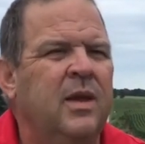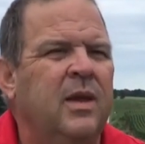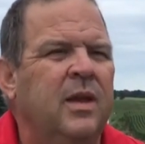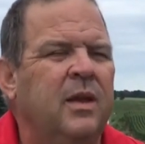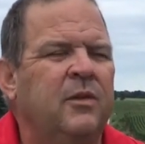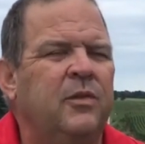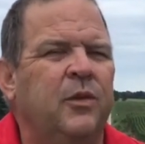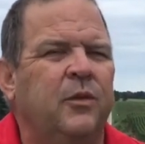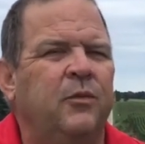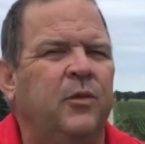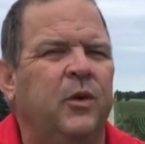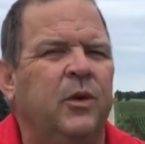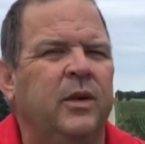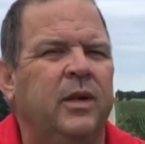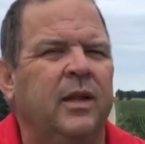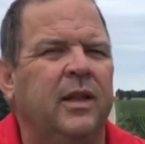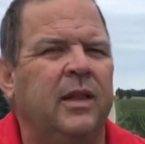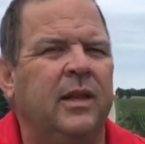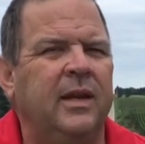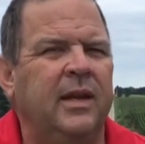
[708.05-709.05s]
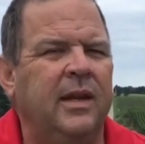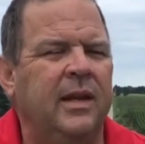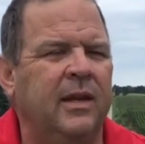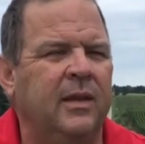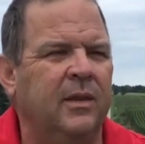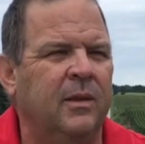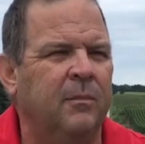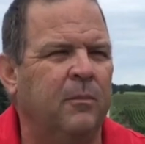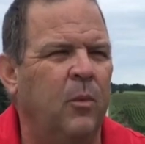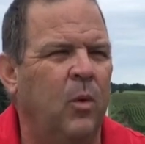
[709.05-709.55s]
if the fertility
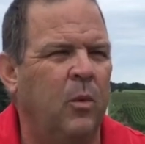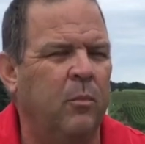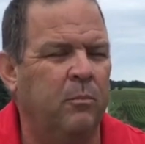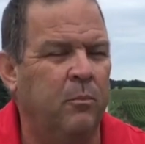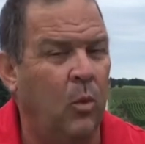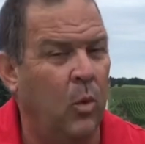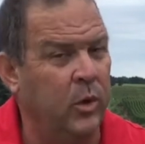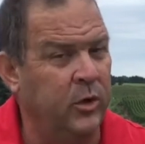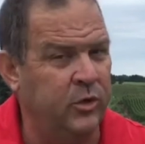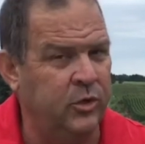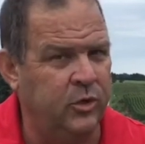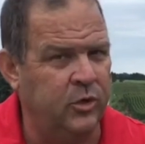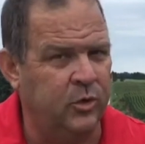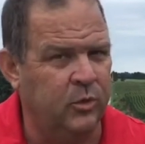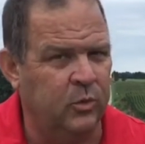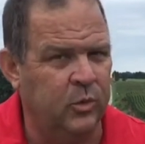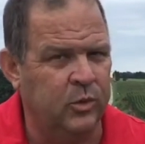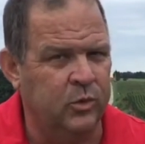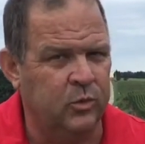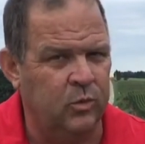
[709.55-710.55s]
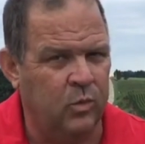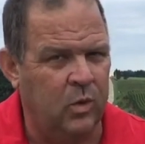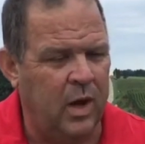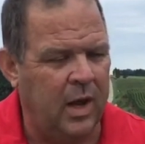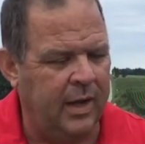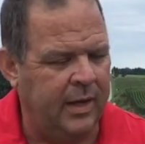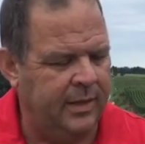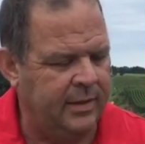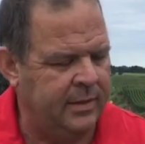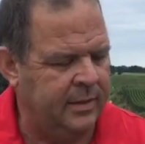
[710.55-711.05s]
and the moisture was
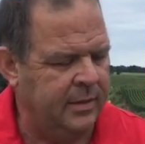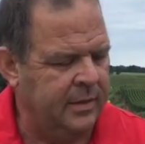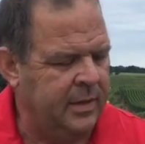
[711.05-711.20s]
right.